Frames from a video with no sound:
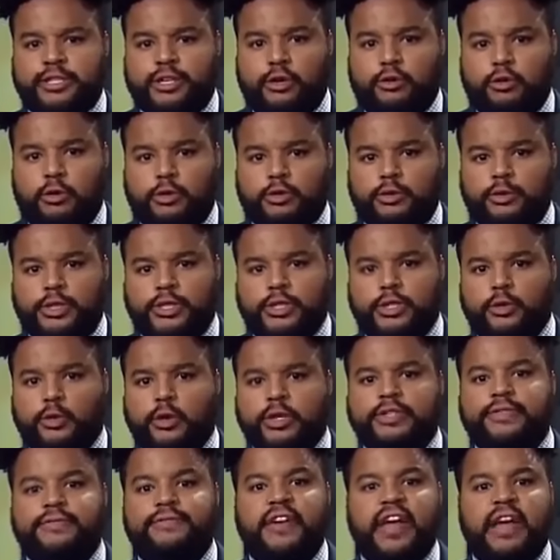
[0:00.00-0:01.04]
at grocery
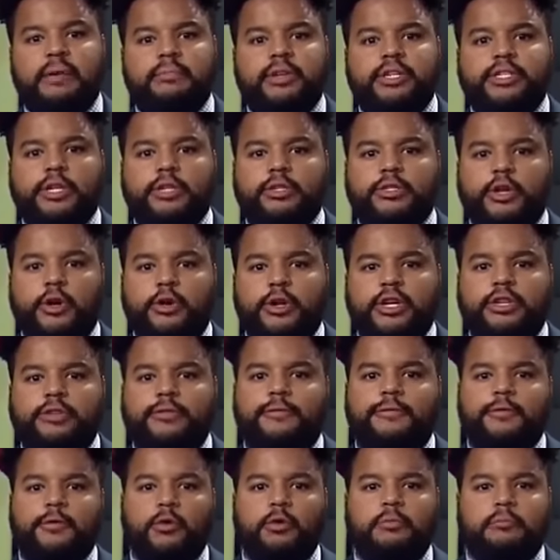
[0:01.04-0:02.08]
stores, families are turning to
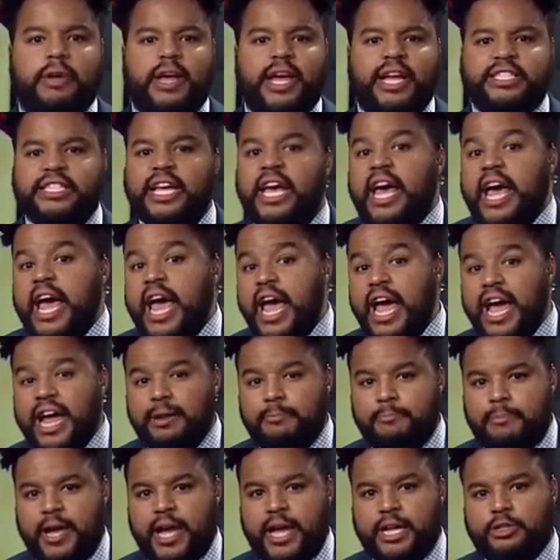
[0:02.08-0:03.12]
food banks and
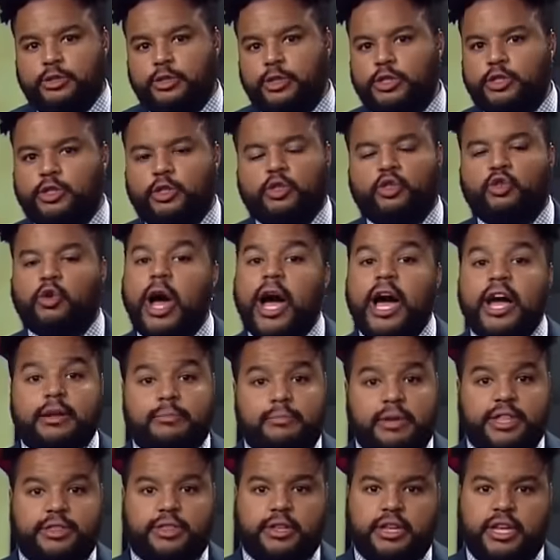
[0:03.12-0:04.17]
pantries to try and
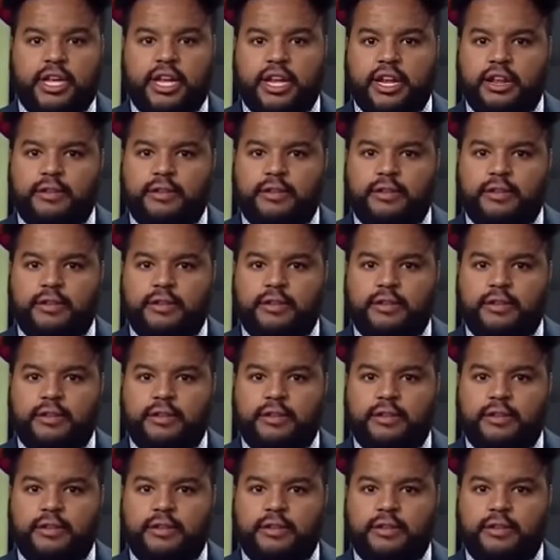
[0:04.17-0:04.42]
meet the need.